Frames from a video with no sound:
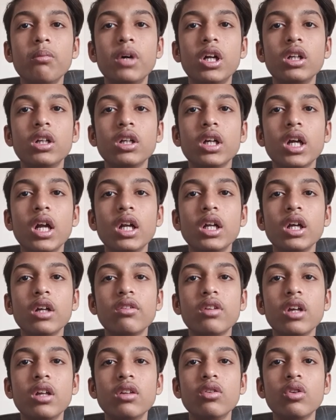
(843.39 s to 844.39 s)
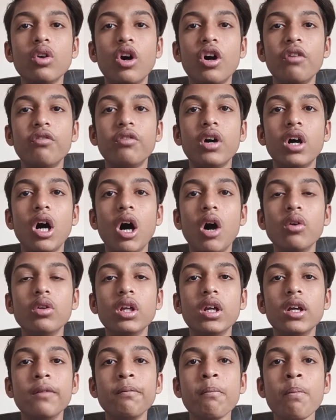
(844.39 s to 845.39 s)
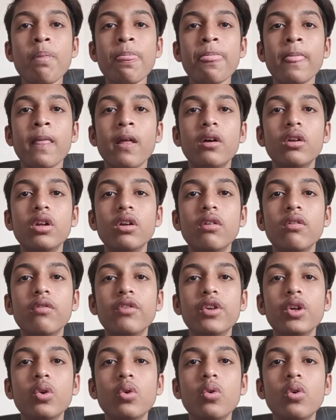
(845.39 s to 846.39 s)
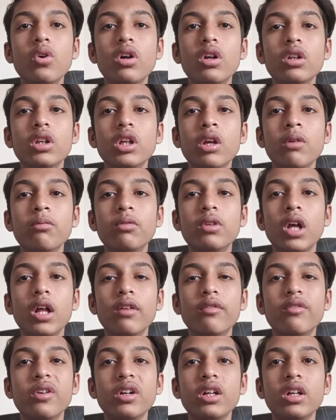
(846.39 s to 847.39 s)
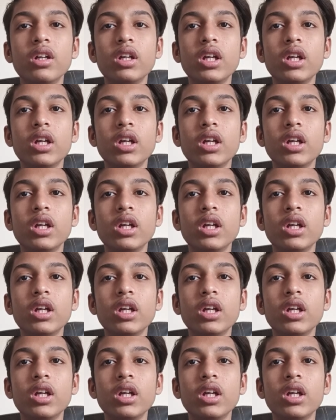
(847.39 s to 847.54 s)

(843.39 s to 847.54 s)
but get a sense of how they review themselves.